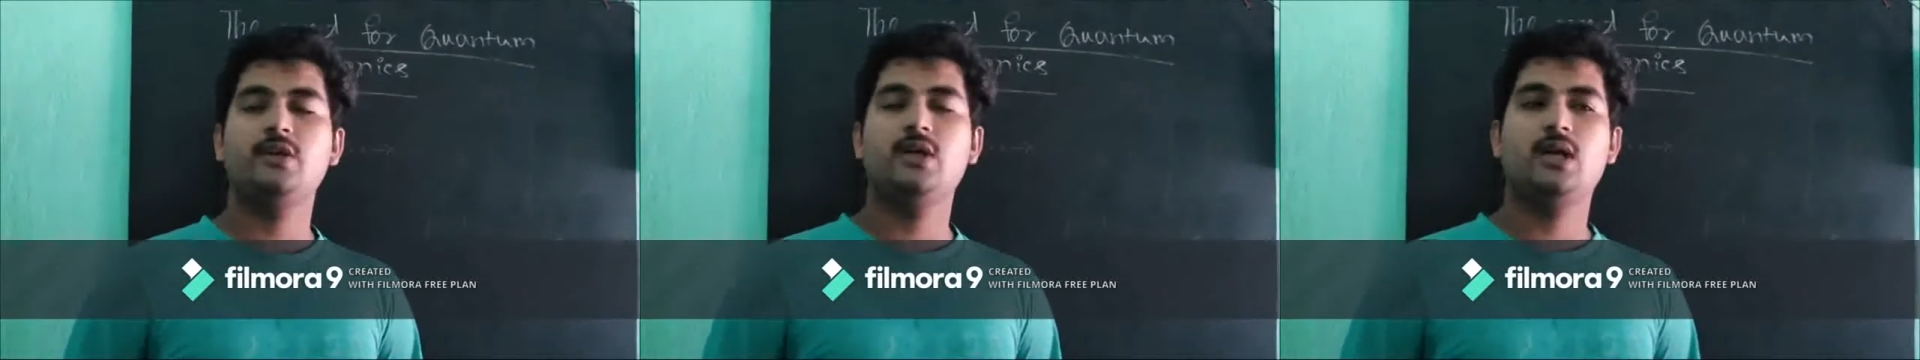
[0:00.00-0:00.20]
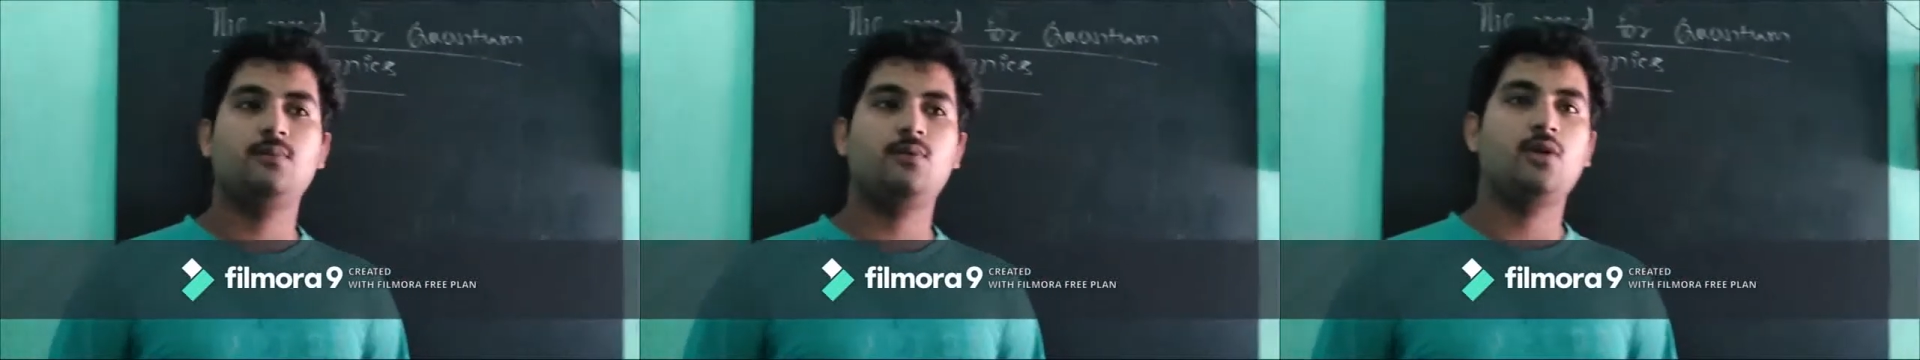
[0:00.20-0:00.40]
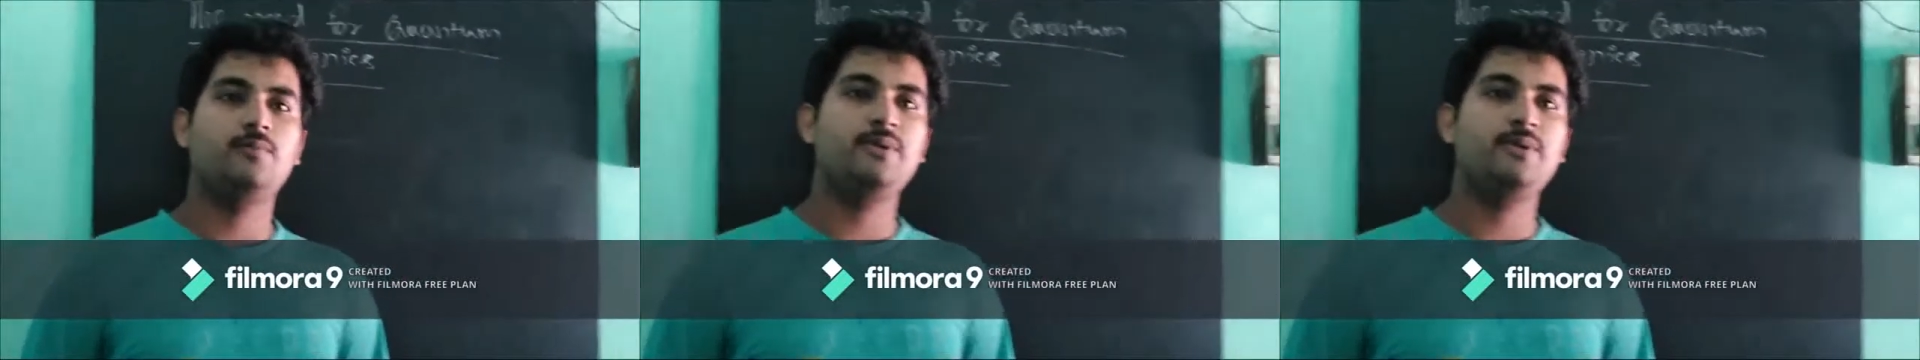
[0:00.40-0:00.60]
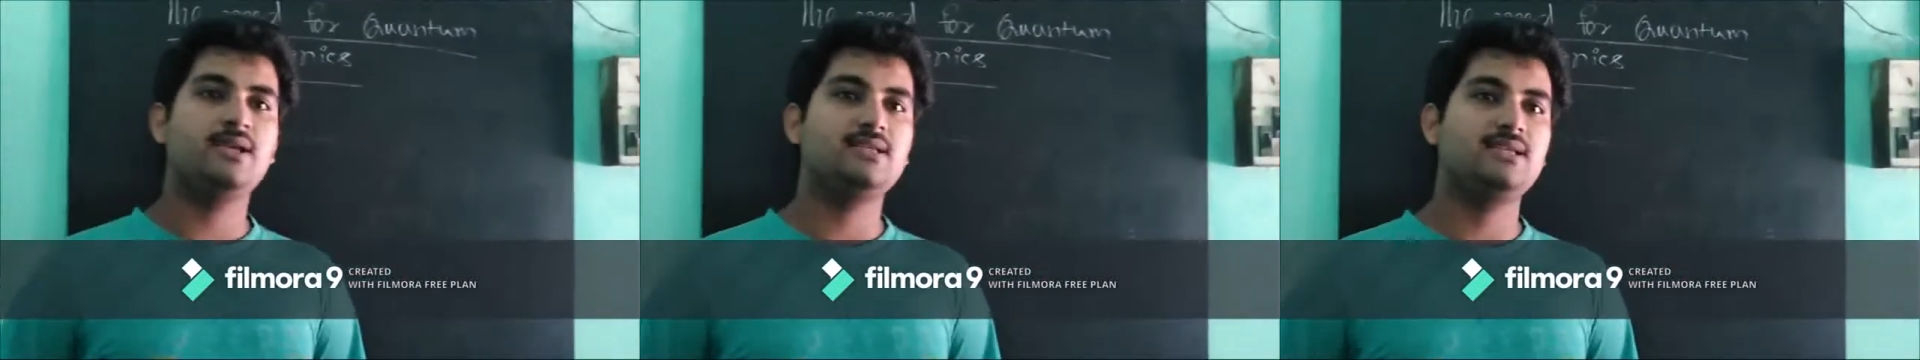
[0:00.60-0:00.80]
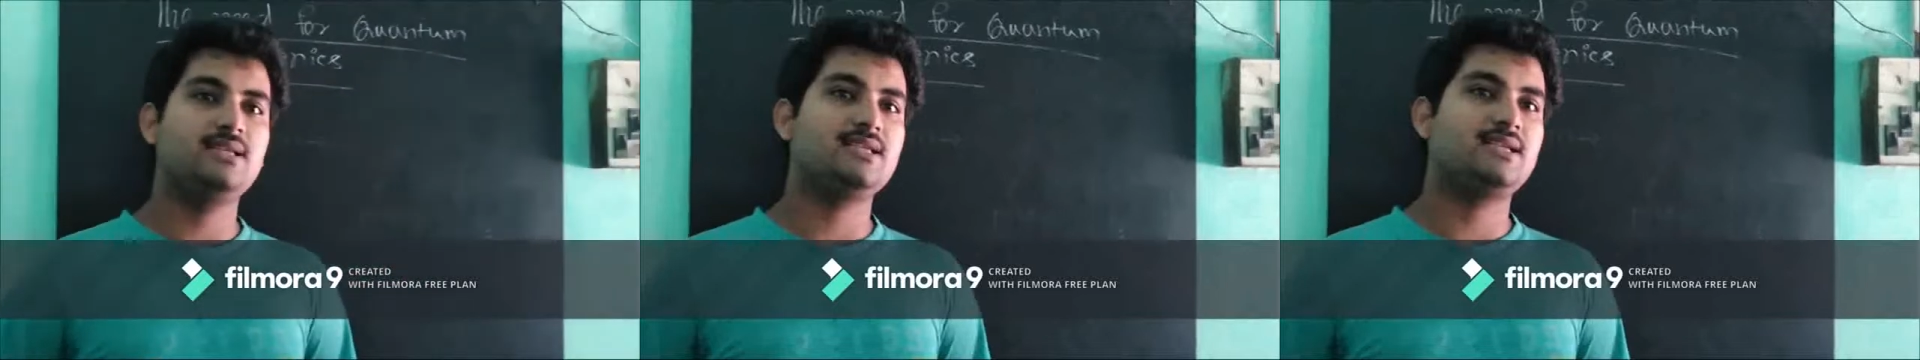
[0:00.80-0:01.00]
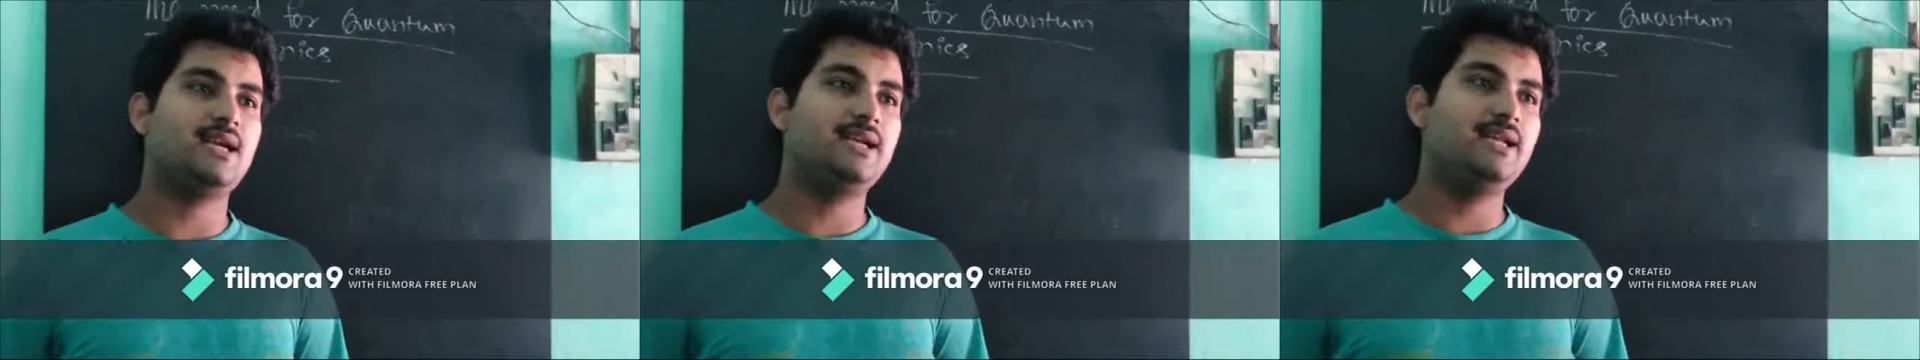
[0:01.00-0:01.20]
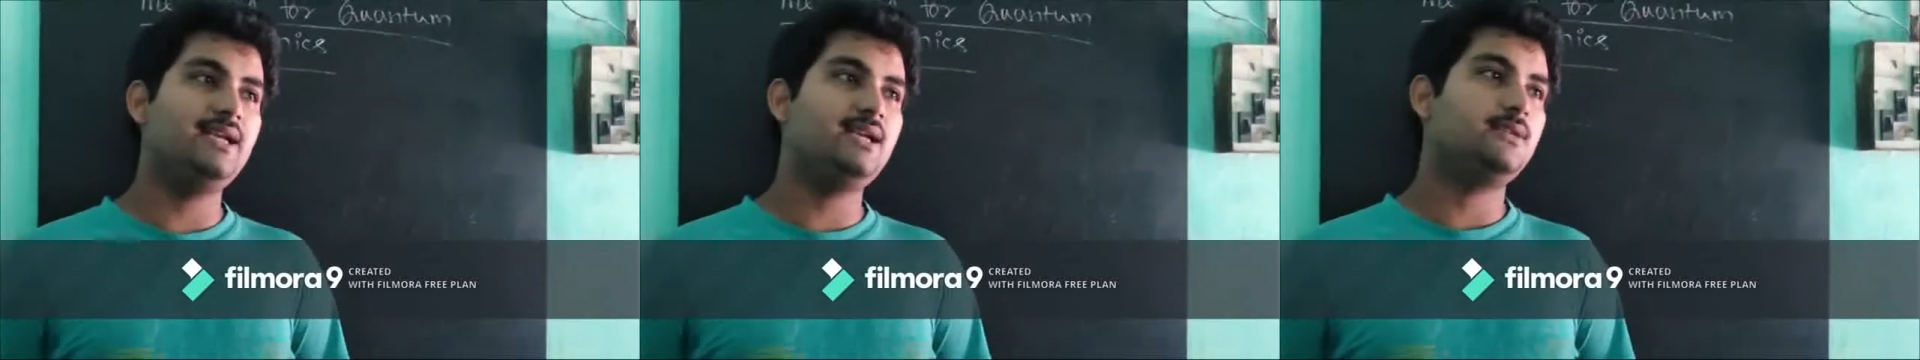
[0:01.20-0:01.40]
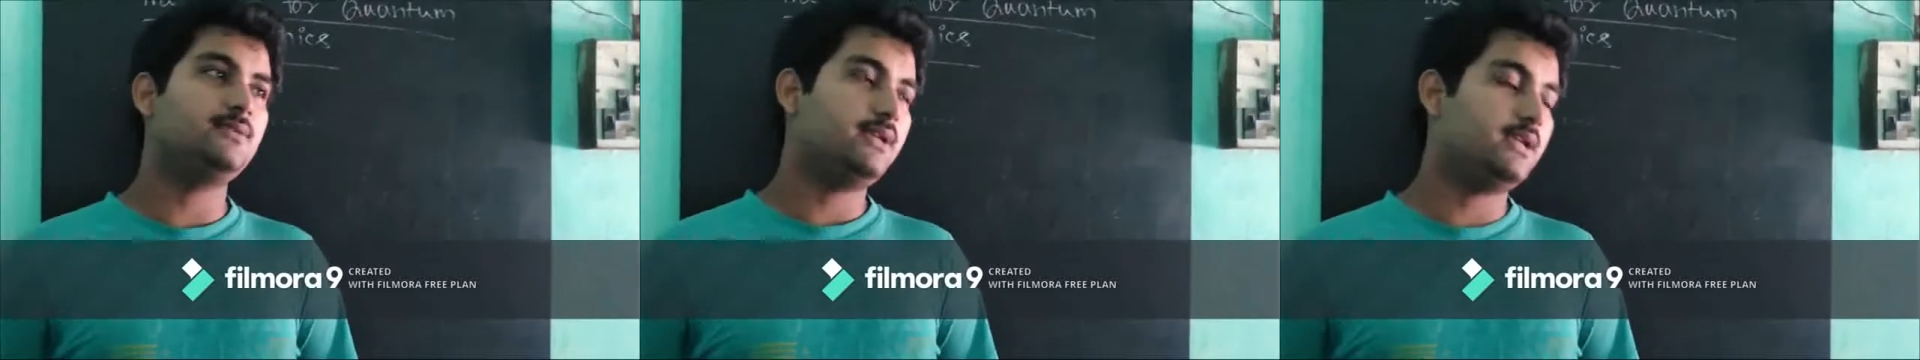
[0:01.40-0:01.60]
you have obviously
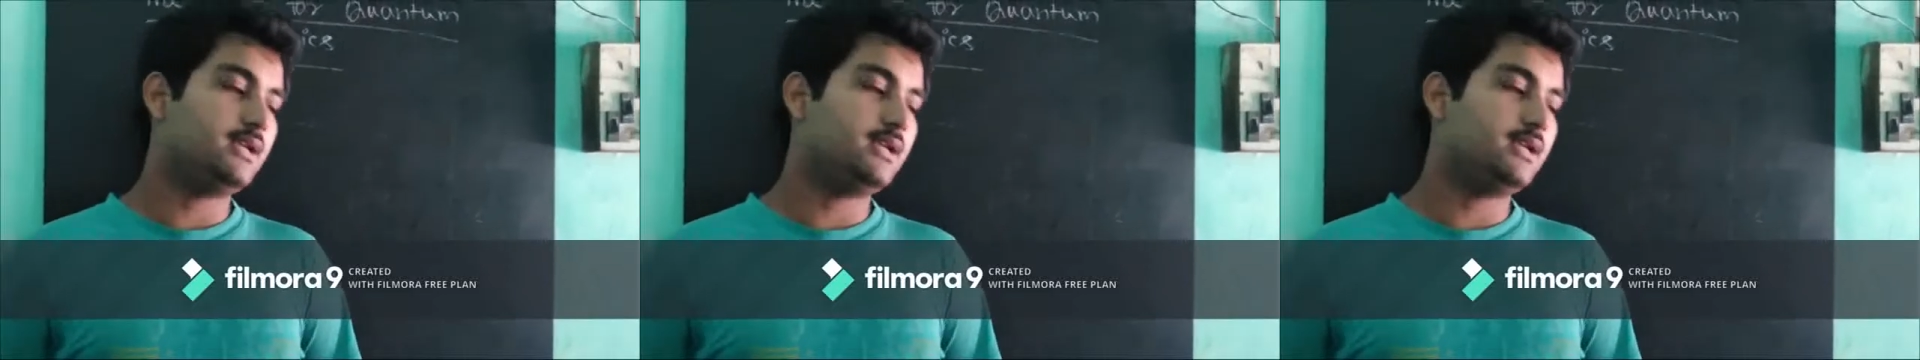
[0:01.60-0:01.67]
studied